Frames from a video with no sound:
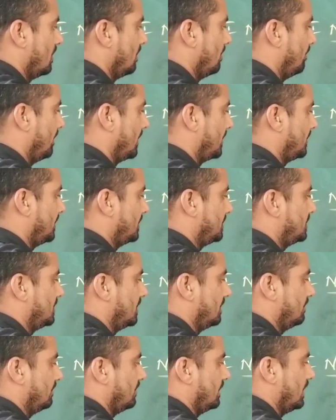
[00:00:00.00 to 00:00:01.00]

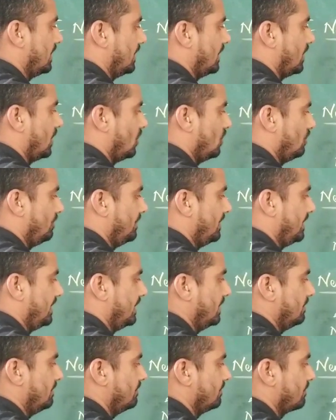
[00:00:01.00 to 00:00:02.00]
magnesium and
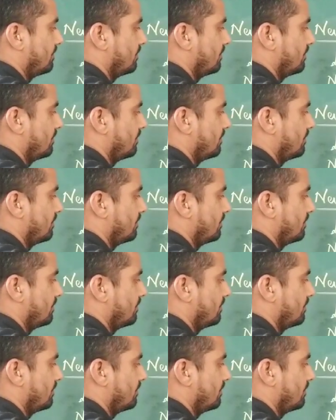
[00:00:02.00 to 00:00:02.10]
aluminium,